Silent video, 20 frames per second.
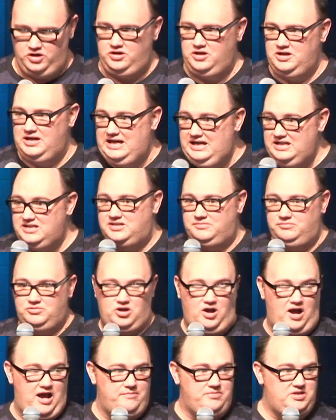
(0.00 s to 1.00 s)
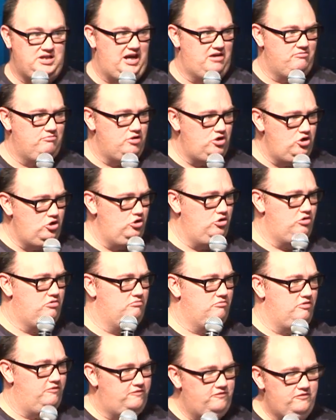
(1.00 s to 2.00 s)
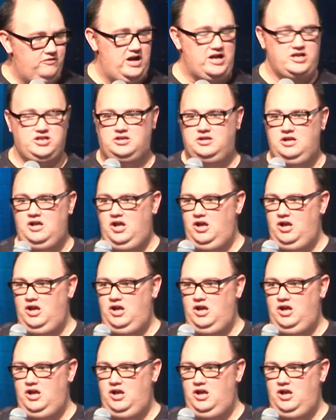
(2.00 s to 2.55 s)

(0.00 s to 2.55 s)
You need some time to get renewed and refreshed.